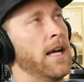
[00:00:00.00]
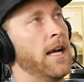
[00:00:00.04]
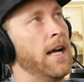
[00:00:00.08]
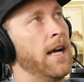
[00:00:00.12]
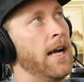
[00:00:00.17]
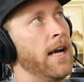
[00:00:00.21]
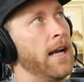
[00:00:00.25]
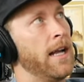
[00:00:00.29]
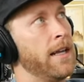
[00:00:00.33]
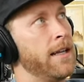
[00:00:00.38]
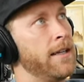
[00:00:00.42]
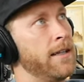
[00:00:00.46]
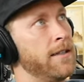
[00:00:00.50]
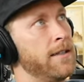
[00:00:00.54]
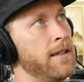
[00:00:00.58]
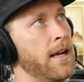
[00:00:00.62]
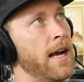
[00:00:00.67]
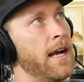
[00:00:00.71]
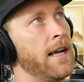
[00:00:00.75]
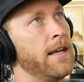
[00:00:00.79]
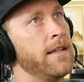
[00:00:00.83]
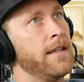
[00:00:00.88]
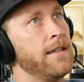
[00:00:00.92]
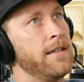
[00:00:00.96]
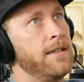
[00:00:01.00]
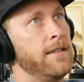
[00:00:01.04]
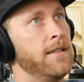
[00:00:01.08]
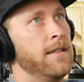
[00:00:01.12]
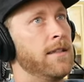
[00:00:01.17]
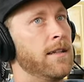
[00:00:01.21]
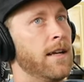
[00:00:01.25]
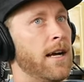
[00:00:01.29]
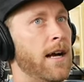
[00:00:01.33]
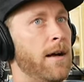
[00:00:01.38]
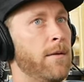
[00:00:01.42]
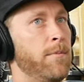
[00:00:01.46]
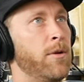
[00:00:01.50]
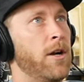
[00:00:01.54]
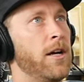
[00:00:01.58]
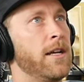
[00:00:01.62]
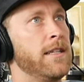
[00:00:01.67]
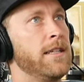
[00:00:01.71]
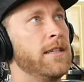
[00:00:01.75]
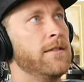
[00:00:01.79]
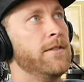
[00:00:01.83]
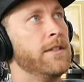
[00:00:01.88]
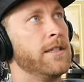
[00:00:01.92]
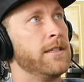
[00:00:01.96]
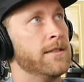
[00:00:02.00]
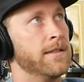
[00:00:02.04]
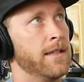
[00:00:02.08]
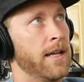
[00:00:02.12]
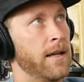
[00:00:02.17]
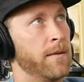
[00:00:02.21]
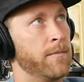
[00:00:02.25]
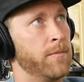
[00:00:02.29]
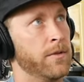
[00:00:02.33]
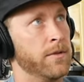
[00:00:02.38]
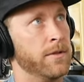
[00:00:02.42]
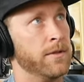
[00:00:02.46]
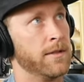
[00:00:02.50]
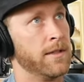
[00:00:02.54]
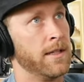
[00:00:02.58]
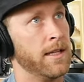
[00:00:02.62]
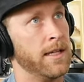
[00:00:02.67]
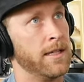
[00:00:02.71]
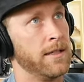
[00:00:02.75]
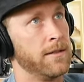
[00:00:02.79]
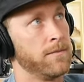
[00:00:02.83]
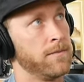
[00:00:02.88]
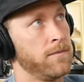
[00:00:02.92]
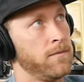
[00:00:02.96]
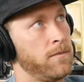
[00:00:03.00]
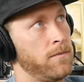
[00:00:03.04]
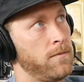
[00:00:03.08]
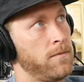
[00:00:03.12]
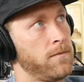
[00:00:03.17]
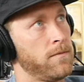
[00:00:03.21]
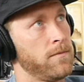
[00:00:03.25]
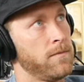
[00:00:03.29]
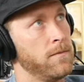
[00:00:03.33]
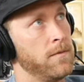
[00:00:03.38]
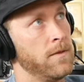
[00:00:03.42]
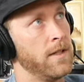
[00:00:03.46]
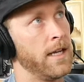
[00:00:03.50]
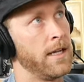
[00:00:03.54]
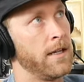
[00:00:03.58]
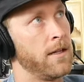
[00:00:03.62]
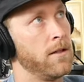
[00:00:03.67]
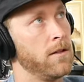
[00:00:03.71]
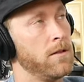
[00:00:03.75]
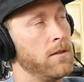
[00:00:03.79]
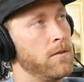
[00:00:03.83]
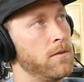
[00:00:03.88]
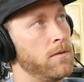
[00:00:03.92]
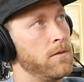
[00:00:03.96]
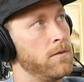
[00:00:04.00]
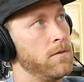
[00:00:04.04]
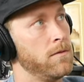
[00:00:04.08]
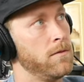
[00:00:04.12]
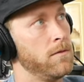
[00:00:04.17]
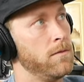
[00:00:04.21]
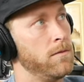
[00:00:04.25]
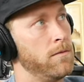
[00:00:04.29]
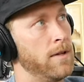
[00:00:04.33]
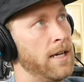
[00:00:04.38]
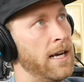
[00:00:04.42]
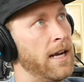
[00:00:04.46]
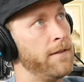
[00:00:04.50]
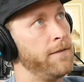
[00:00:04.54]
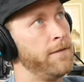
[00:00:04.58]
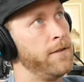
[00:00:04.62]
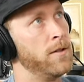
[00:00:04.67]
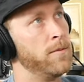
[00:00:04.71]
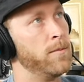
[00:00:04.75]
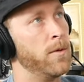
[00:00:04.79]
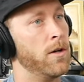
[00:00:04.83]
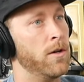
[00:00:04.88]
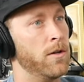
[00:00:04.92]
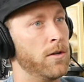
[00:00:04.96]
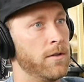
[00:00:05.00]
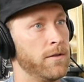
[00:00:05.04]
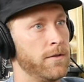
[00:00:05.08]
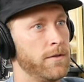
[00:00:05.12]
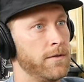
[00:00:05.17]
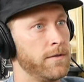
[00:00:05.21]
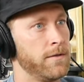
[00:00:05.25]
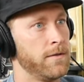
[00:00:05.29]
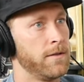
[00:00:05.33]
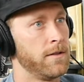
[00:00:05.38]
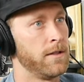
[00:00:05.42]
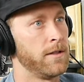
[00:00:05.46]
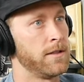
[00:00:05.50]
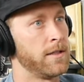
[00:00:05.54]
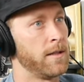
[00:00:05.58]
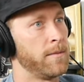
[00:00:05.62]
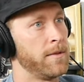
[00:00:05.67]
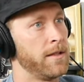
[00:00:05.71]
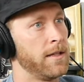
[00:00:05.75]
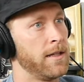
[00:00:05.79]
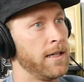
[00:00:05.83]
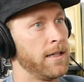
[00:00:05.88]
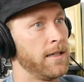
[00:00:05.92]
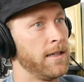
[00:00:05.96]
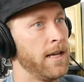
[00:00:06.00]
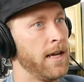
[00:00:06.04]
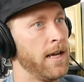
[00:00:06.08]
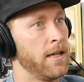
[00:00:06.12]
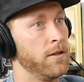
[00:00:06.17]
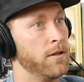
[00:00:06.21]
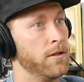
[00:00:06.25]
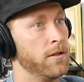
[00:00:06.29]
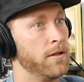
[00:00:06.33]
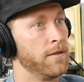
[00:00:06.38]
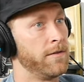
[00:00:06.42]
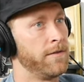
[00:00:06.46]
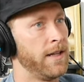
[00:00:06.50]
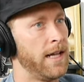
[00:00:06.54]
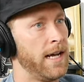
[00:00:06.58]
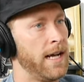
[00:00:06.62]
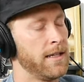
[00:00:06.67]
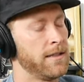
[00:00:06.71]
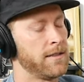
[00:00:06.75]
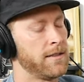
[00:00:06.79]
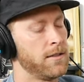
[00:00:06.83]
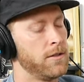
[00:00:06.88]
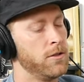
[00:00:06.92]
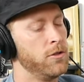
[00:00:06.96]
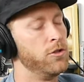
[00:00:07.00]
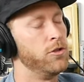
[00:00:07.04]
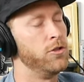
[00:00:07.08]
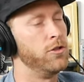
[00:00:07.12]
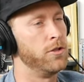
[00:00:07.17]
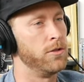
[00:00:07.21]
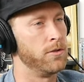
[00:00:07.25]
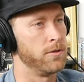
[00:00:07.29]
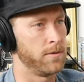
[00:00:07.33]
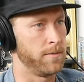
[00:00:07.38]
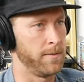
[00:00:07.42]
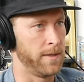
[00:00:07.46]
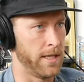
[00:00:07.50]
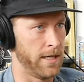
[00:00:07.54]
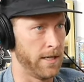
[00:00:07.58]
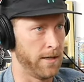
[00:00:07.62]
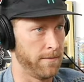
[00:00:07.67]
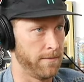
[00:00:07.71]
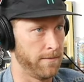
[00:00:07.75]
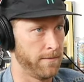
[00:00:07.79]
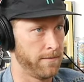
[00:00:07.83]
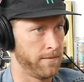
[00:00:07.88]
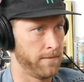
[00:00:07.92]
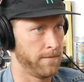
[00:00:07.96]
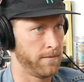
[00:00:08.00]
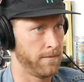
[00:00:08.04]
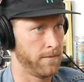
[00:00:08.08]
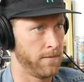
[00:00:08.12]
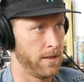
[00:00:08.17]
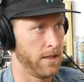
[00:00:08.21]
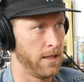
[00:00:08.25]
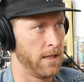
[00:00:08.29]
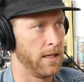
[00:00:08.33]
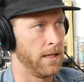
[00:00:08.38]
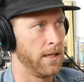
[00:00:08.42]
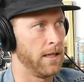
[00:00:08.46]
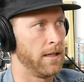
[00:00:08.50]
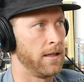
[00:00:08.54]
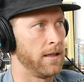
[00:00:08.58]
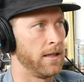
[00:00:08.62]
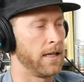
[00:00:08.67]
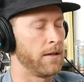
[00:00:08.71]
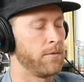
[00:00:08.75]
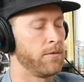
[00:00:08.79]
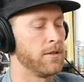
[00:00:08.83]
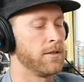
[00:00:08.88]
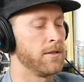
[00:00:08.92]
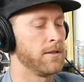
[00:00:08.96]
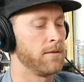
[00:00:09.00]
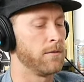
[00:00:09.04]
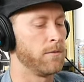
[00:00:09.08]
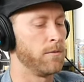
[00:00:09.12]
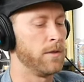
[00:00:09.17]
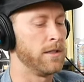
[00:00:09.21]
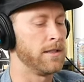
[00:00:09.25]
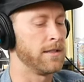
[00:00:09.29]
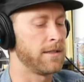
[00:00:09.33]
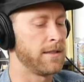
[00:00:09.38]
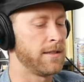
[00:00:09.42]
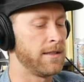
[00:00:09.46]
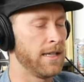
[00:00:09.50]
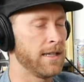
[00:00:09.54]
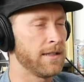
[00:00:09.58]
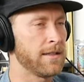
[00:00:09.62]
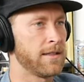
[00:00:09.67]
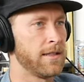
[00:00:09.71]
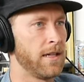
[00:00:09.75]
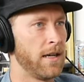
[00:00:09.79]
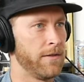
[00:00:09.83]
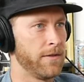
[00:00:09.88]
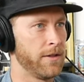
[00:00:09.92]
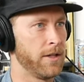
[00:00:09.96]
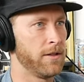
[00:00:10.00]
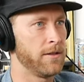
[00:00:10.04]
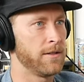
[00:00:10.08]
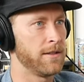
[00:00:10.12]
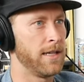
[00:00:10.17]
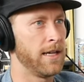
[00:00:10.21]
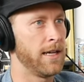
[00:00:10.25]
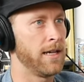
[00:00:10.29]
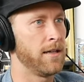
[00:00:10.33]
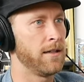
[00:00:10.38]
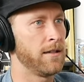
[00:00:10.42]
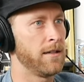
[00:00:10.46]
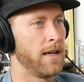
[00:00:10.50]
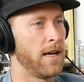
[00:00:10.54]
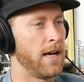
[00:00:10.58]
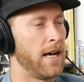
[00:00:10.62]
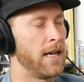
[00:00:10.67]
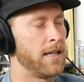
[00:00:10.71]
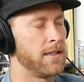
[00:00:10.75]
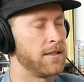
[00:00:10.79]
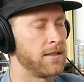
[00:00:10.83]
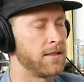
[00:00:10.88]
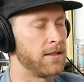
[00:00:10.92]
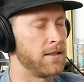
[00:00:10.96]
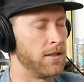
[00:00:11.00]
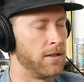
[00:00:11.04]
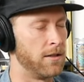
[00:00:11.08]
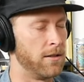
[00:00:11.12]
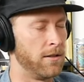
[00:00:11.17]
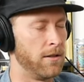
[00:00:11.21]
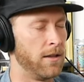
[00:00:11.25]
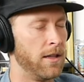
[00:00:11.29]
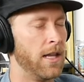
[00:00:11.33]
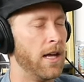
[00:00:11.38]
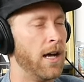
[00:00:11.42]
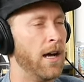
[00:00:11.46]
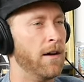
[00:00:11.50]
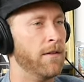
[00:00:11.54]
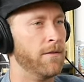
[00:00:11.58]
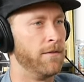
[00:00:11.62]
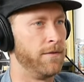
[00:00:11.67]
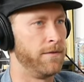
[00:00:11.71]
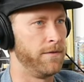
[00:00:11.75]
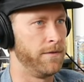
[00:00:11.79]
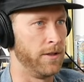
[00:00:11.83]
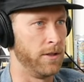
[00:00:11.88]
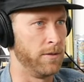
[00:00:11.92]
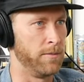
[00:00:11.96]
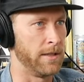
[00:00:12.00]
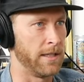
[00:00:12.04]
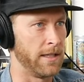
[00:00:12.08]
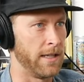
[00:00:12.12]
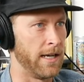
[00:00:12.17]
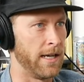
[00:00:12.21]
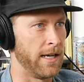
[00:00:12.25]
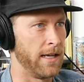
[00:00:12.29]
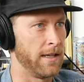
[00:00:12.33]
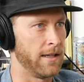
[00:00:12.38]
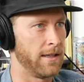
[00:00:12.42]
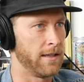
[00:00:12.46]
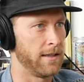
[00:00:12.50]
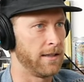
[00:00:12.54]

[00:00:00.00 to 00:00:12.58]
I could, I could, I'd probably give examples. Like, like when I film Ulf or something like that, going to the flats, juice me up. Like when, when sick stuff goes down, I still love filming that.